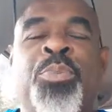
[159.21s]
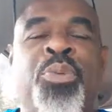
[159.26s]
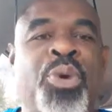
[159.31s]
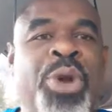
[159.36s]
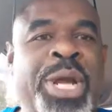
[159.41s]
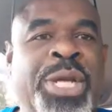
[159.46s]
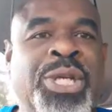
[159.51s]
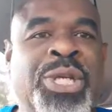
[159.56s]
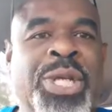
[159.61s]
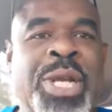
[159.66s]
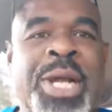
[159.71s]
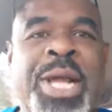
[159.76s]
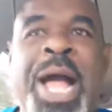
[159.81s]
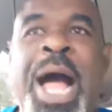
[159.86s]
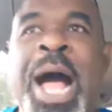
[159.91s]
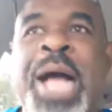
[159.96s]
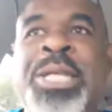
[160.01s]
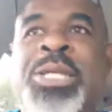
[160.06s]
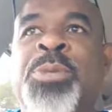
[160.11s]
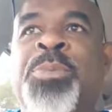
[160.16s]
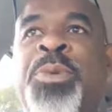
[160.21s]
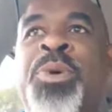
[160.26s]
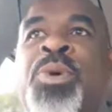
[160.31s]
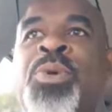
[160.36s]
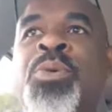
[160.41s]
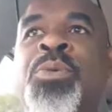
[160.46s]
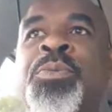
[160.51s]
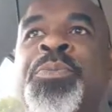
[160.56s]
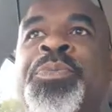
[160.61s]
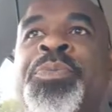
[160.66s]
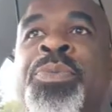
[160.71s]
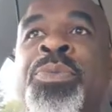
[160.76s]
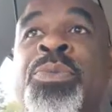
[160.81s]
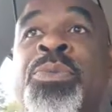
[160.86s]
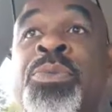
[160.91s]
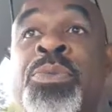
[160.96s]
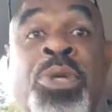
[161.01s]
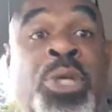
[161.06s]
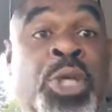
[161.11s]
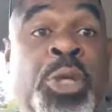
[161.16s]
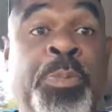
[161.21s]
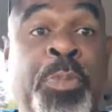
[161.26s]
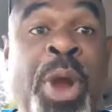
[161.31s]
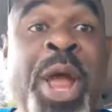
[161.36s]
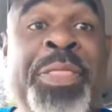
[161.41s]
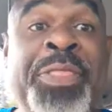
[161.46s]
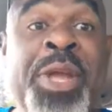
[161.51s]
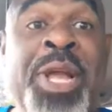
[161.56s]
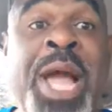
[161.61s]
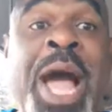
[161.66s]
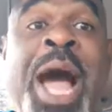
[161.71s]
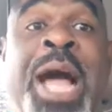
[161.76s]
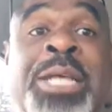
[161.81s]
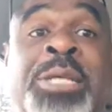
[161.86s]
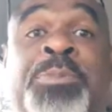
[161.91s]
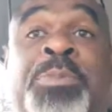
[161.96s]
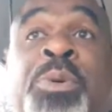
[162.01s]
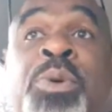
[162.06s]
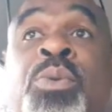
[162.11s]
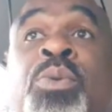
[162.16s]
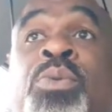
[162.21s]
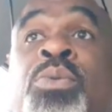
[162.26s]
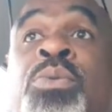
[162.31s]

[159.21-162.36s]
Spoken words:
preach the gospel, spread the gospel,